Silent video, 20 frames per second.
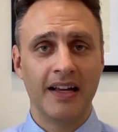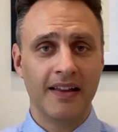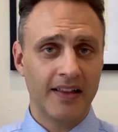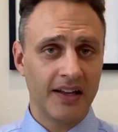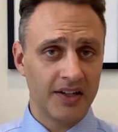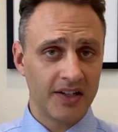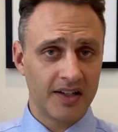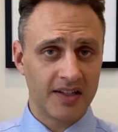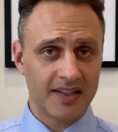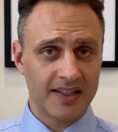They
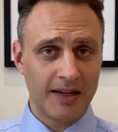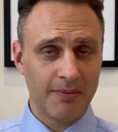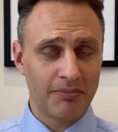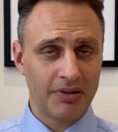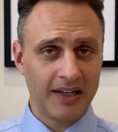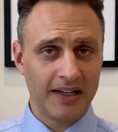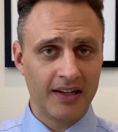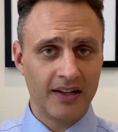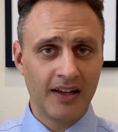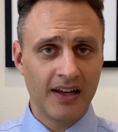just
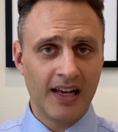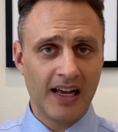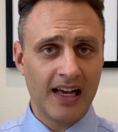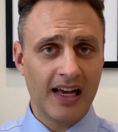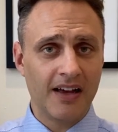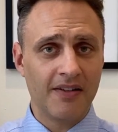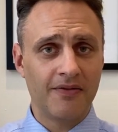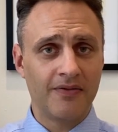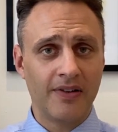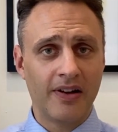simply
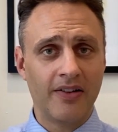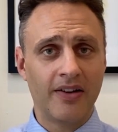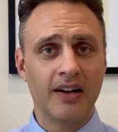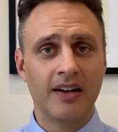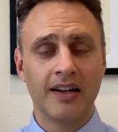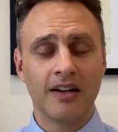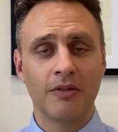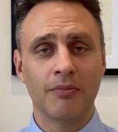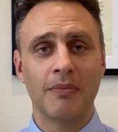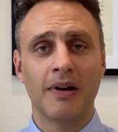have very
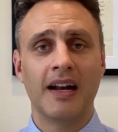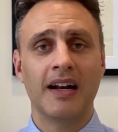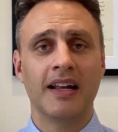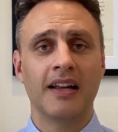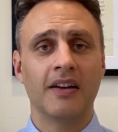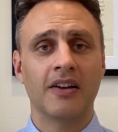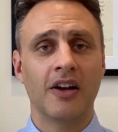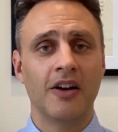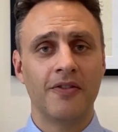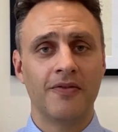little money,
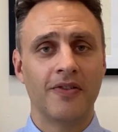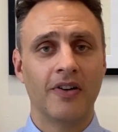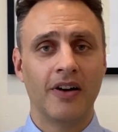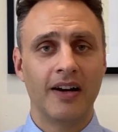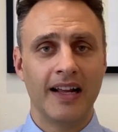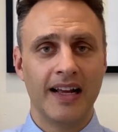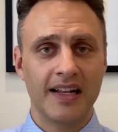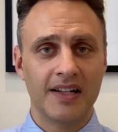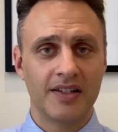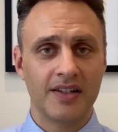no
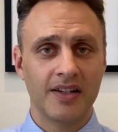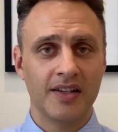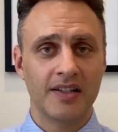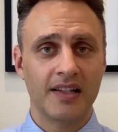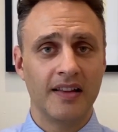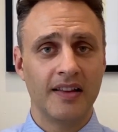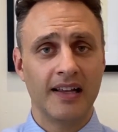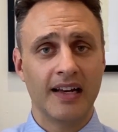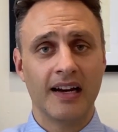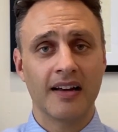finances,
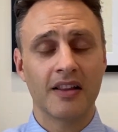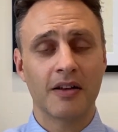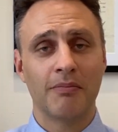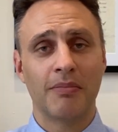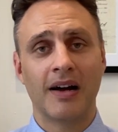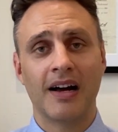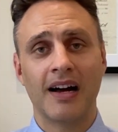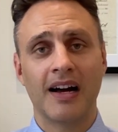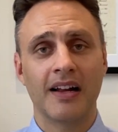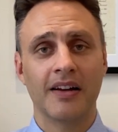and the other
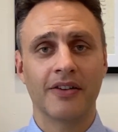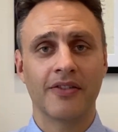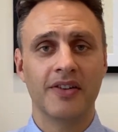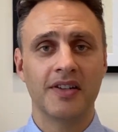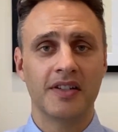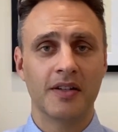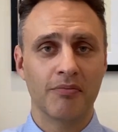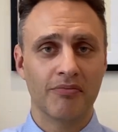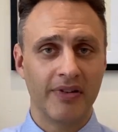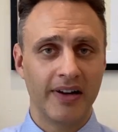partner
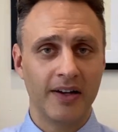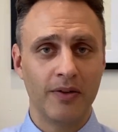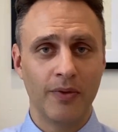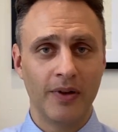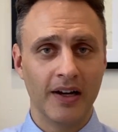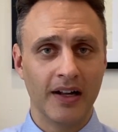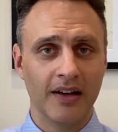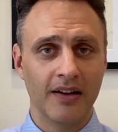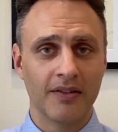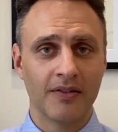is the
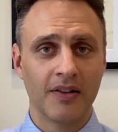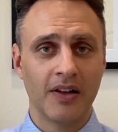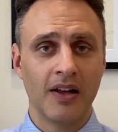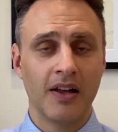breadwinner.